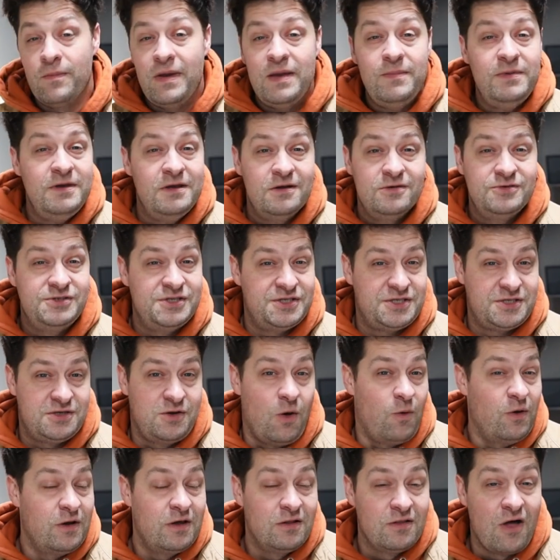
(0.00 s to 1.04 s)
maybe you're just
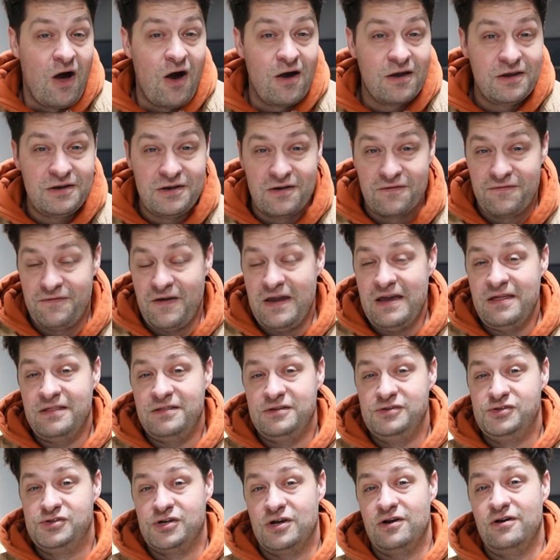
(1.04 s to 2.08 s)
going along in your faith
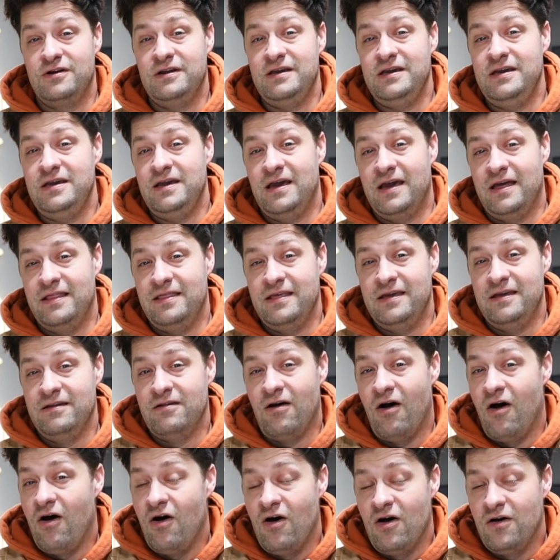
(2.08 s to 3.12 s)
journey and then
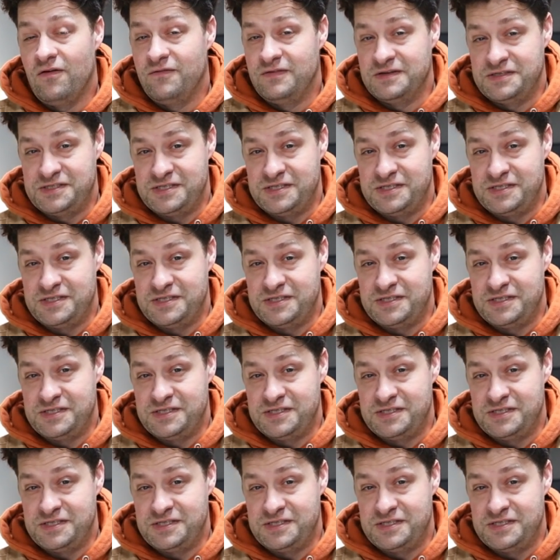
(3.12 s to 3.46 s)
all of a